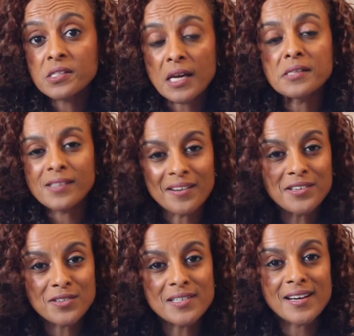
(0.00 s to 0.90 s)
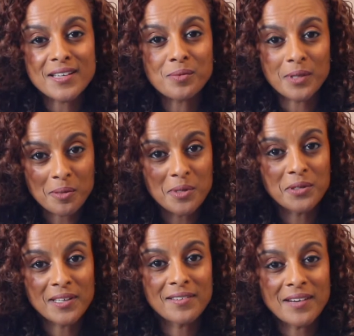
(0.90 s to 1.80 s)
case, the Eritrean diaspora
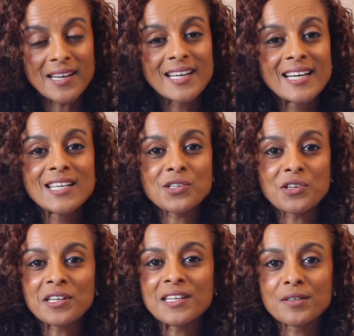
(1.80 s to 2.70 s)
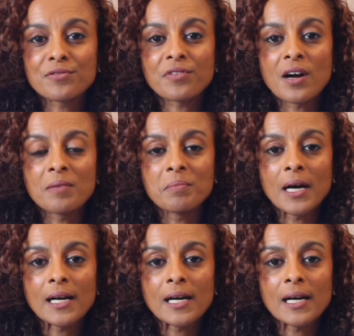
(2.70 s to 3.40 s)
community, right? So you're going to hear from